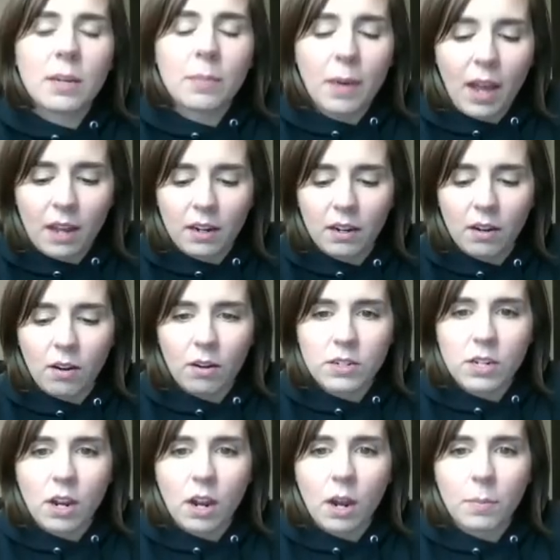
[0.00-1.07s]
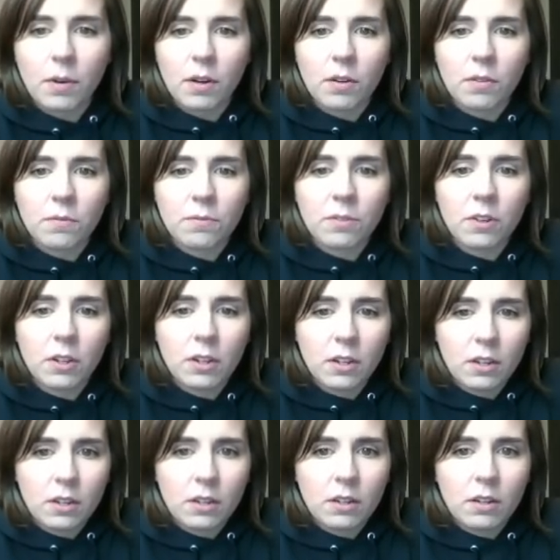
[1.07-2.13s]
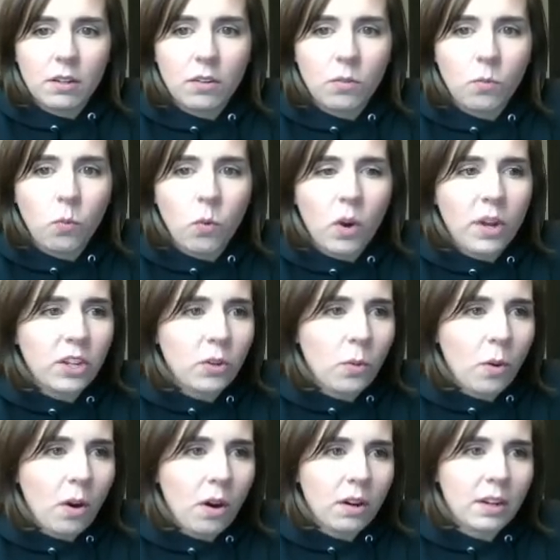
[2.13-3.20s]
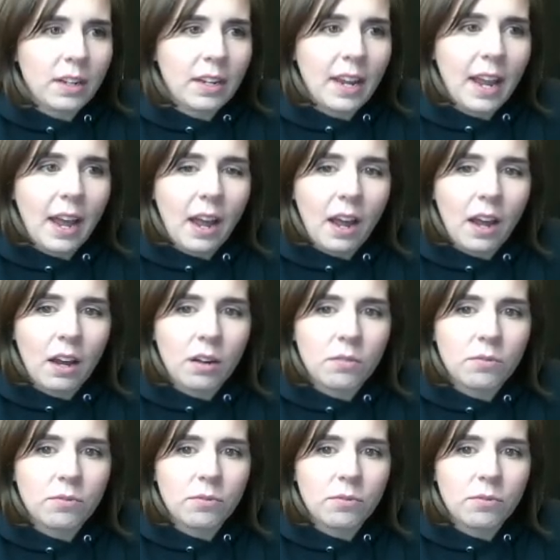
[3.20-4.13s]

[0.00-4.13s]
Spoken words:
adding on top of what you already have.